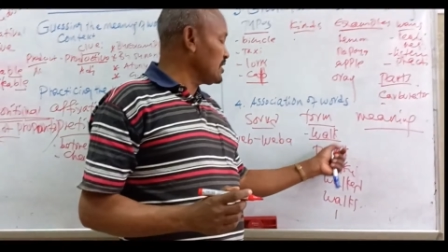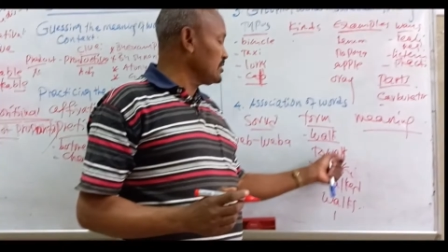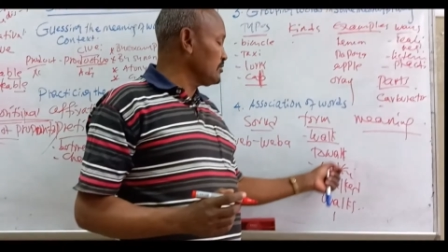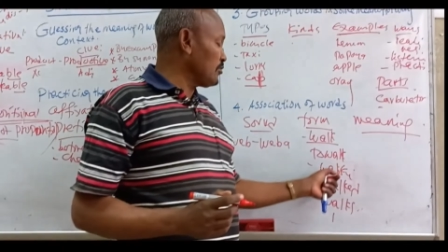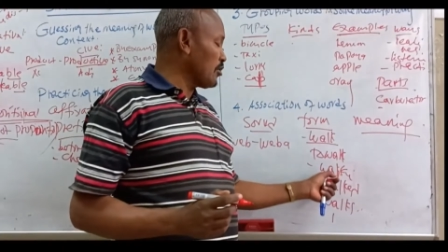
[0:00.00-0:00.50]

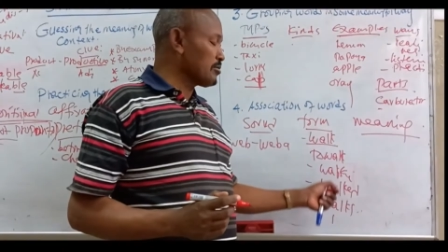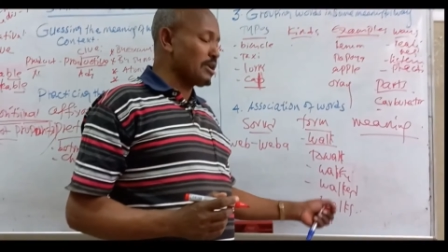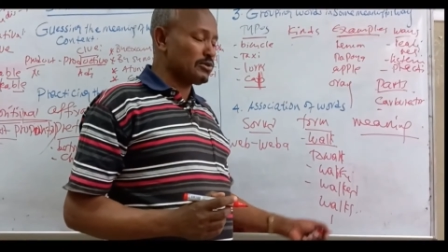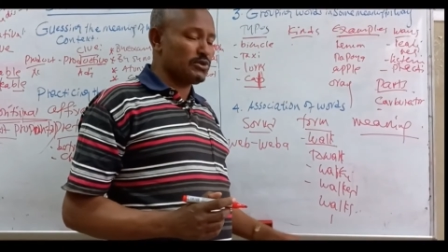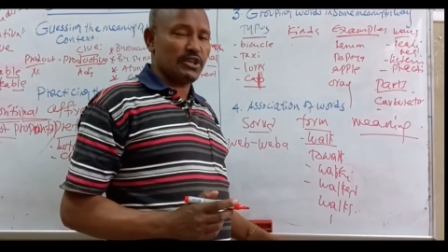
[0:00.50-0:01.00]
in form
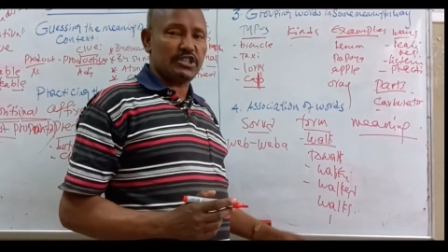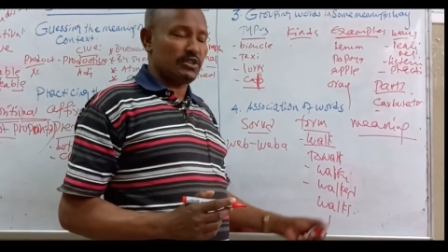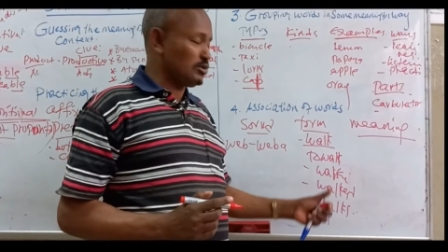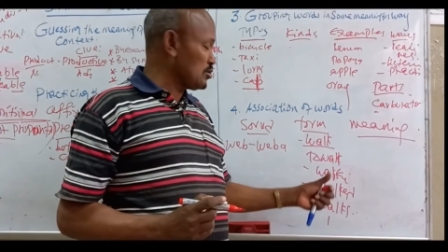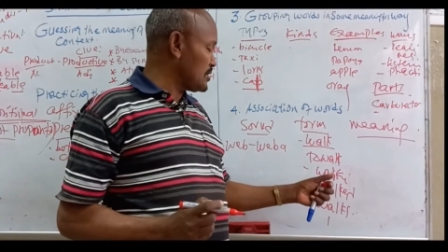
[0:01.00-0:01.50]

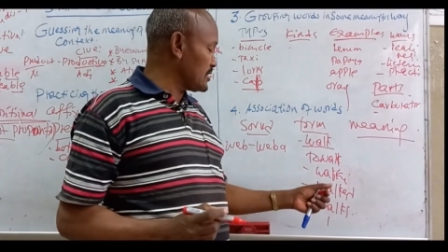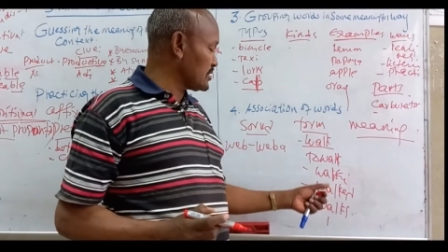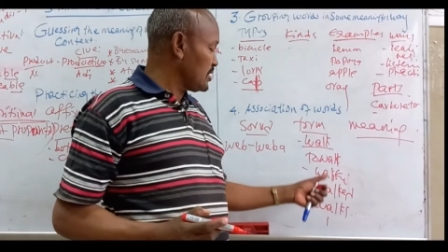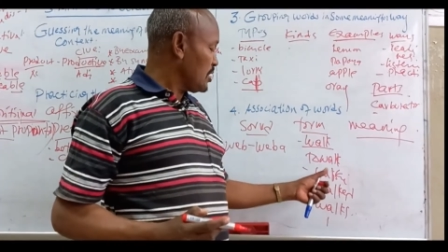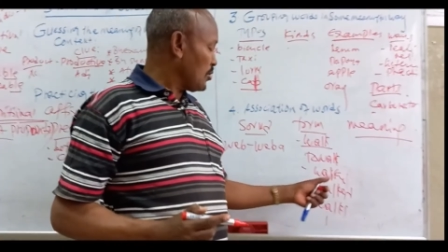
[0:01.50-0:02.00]
association, to
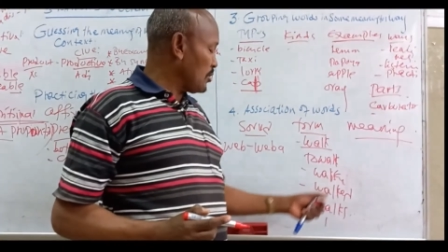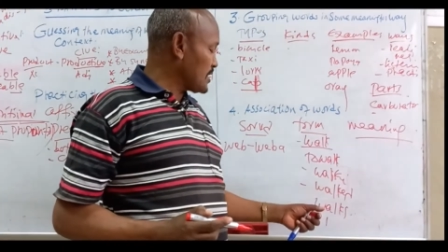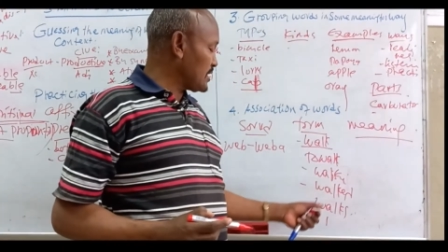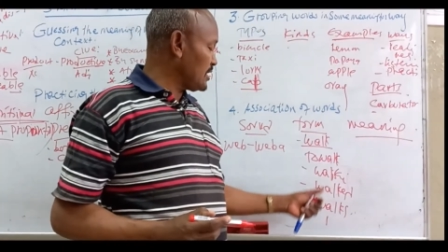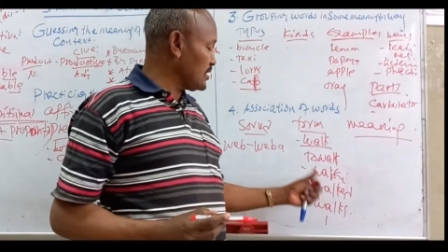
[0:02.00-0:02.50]
work,
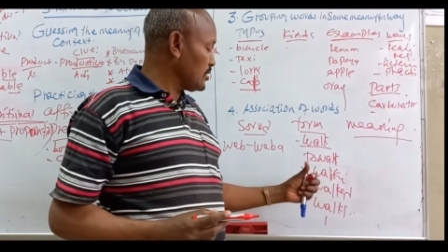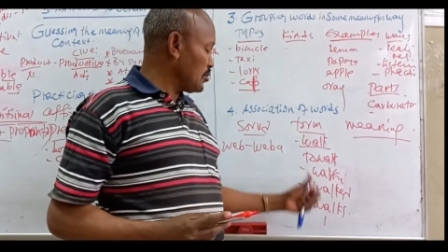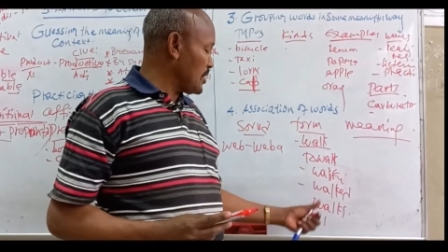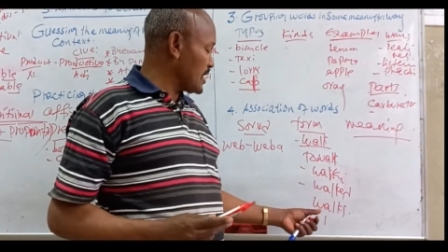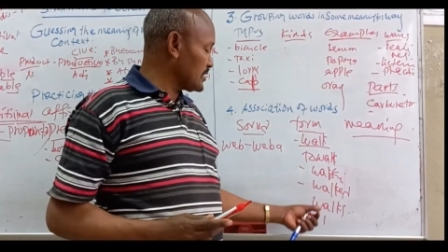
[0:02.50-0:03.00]
working,
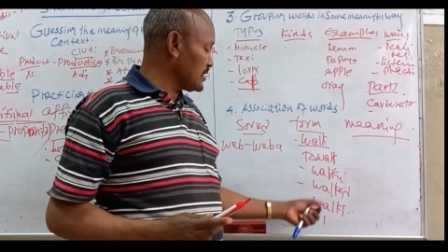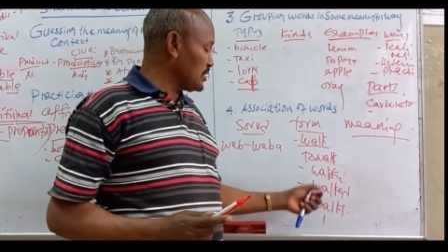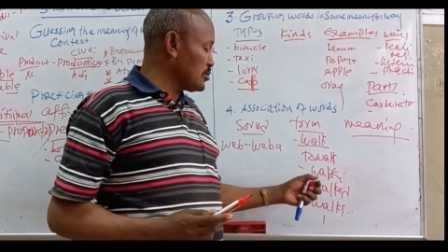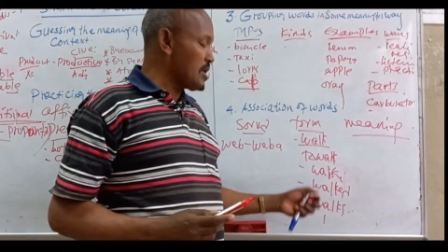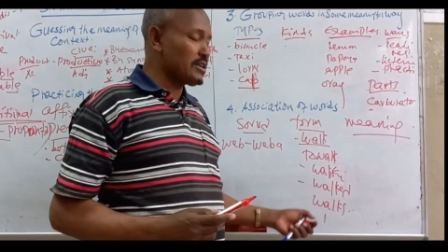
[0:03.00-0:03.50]
worked,
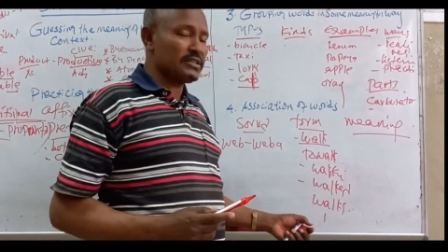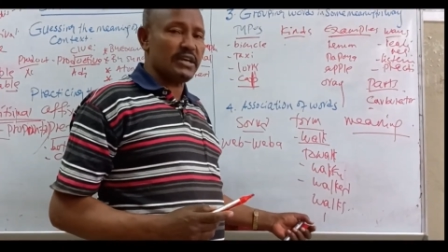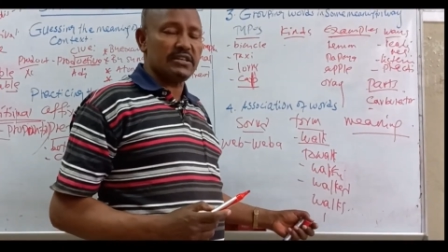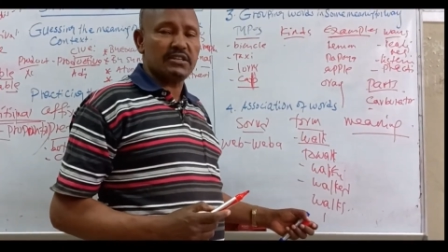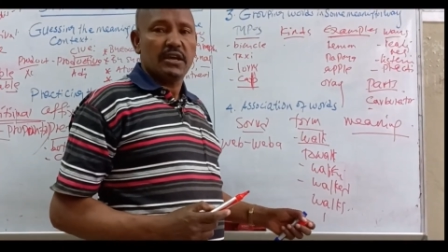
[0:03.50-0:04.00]
and works,
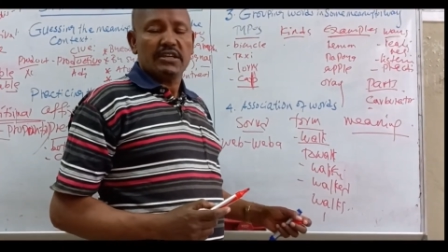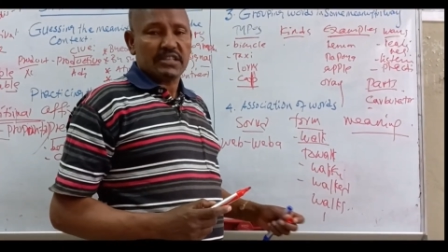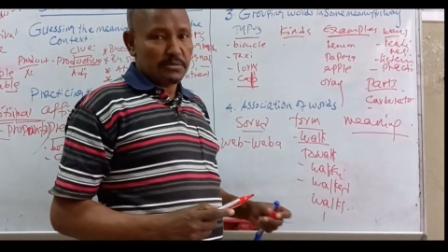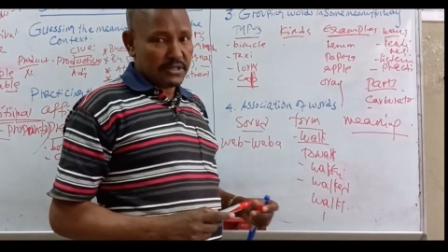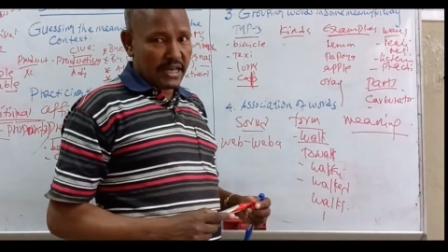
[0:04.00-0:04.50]
and
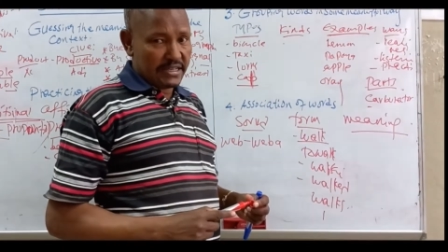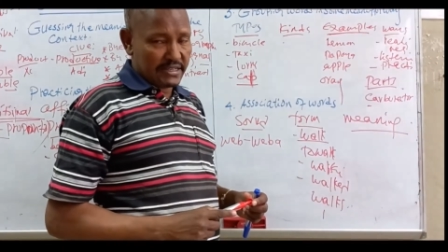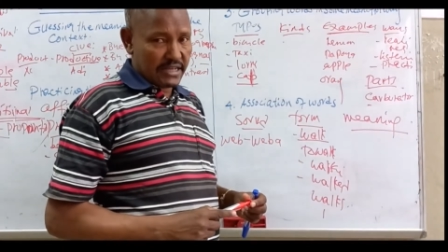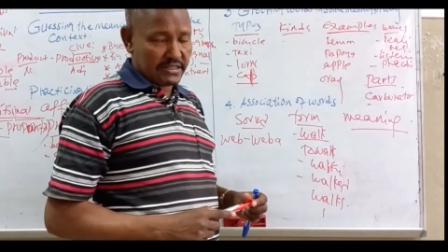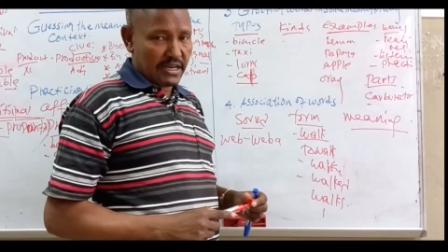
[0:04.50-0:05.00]
something like that.